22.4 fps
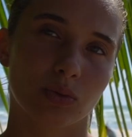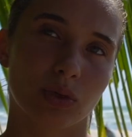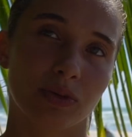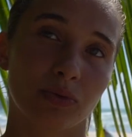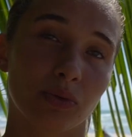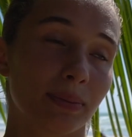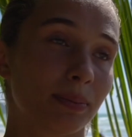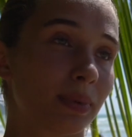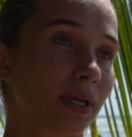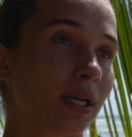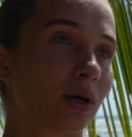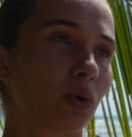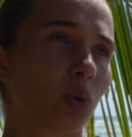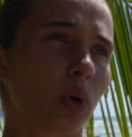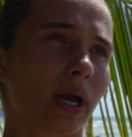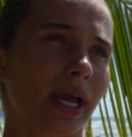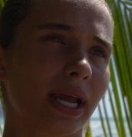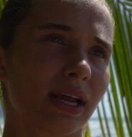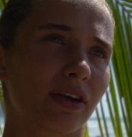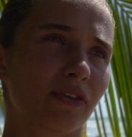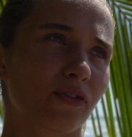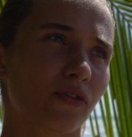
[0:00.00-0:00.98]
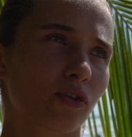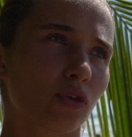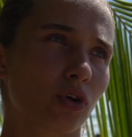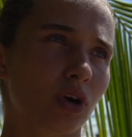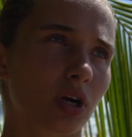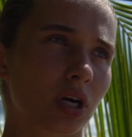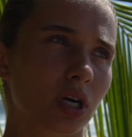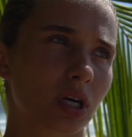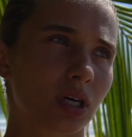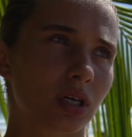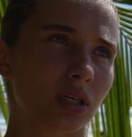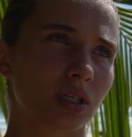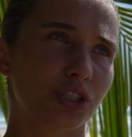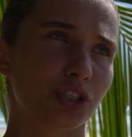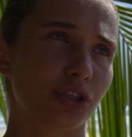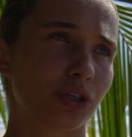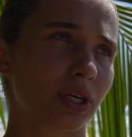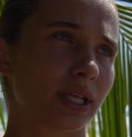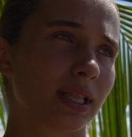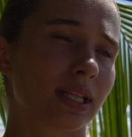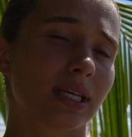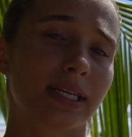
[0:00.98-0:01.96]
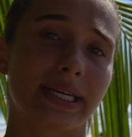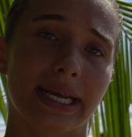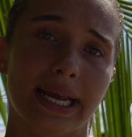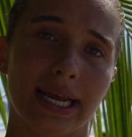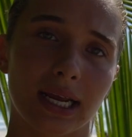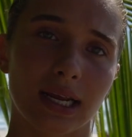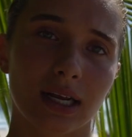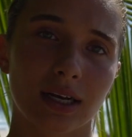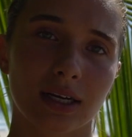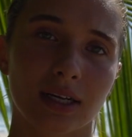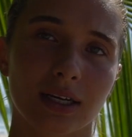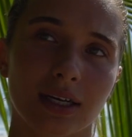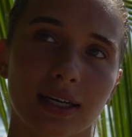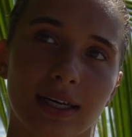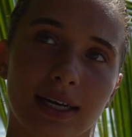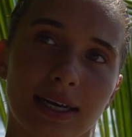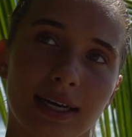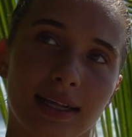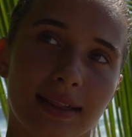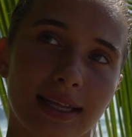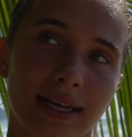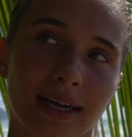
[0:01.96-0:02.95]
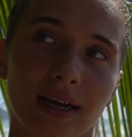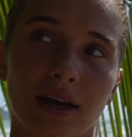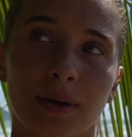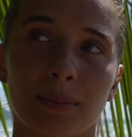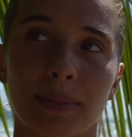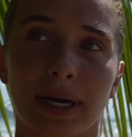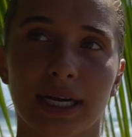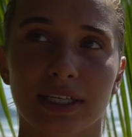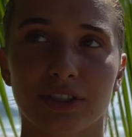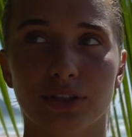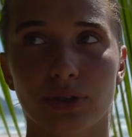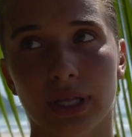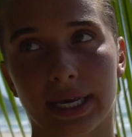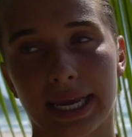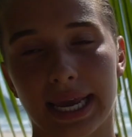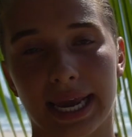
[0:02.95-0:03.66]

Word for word: when we've been away for during the day and then come back to the